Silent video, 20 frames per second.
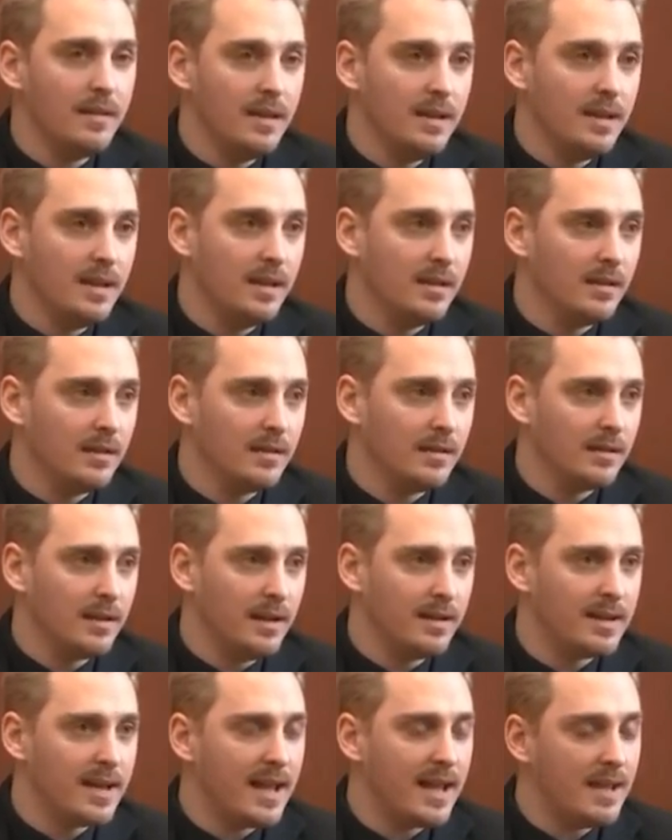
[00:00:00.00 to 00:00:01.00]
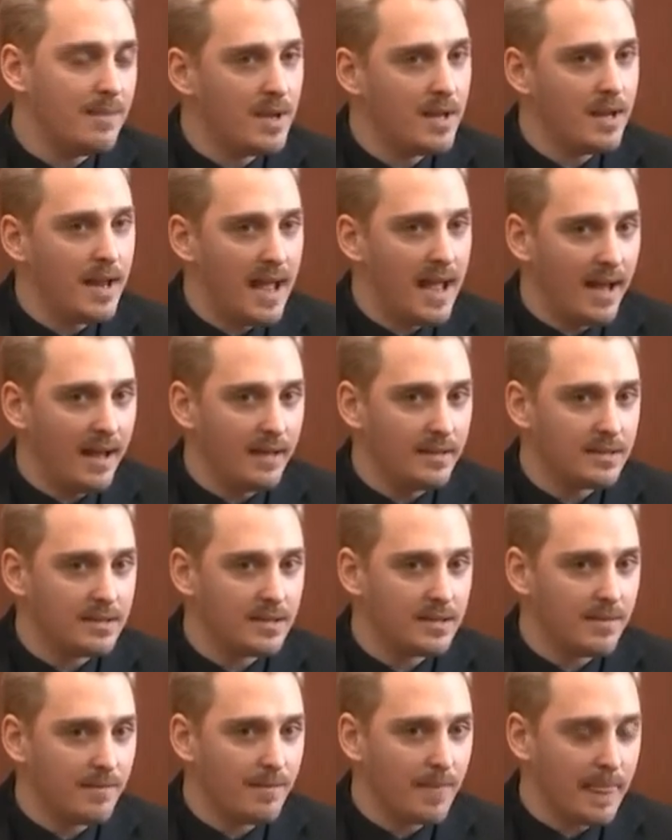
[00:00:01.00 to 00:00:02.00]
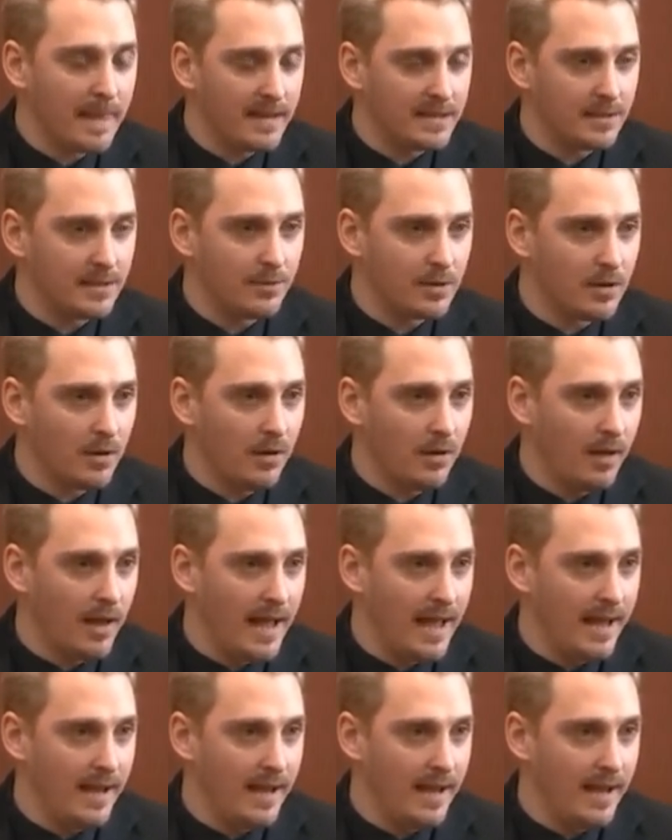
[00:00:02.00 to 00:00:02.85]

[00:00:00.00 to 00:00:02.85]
It came in as I recall,